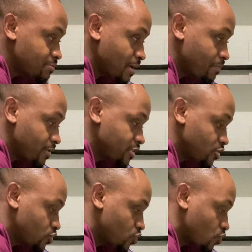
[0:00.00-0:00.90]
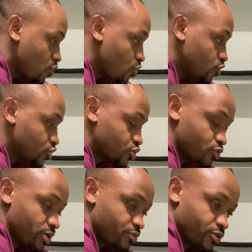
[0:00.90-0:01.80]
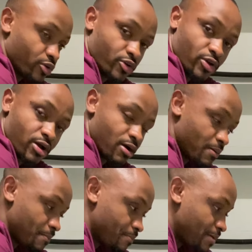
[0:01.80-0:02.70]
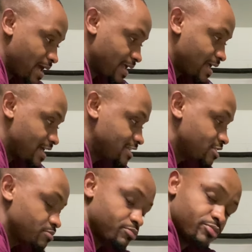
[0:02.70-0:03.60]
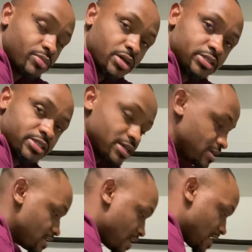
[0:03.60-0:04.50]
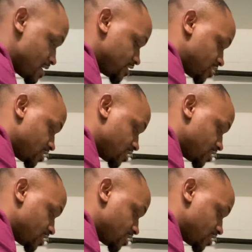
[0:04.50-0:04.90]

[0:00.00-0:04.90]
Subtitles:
patient to go straight with her arm back as much as she